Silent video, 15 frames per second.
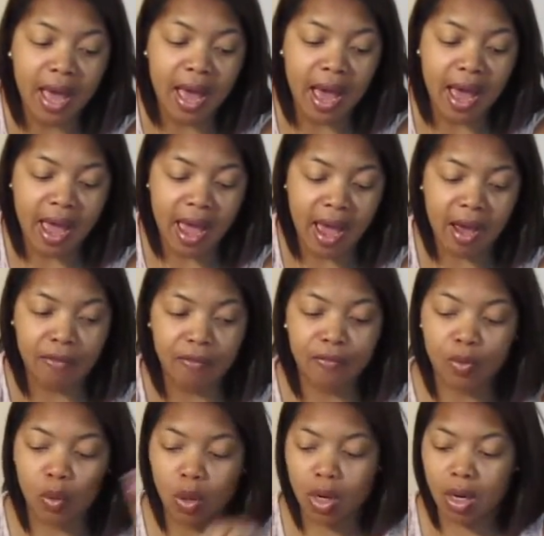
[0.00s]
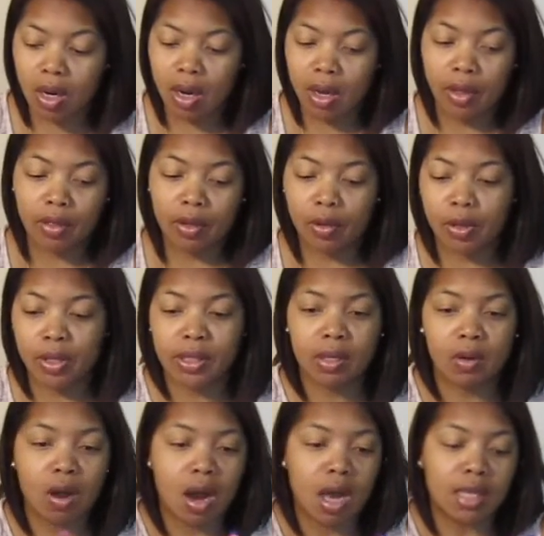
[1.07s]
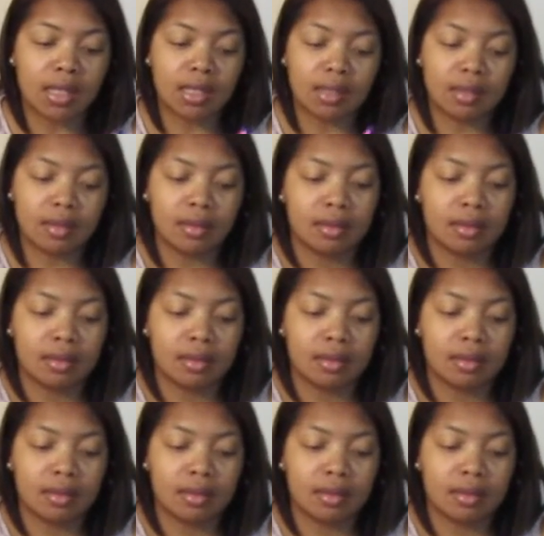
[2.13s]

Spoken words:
I have for the crisscross